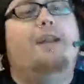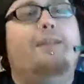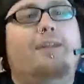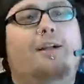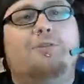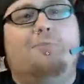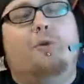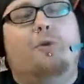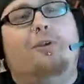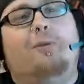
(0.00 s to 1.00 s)
$90
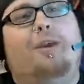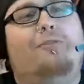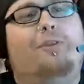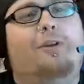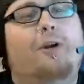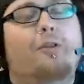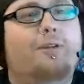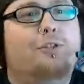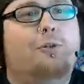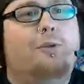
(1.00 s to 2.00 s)
more than you paid for your other
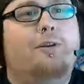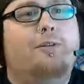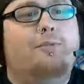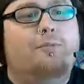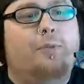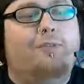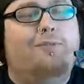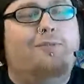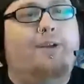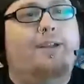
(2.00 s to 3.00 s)
controller, and we could
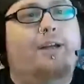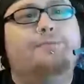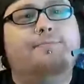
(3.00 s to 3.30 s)
find out.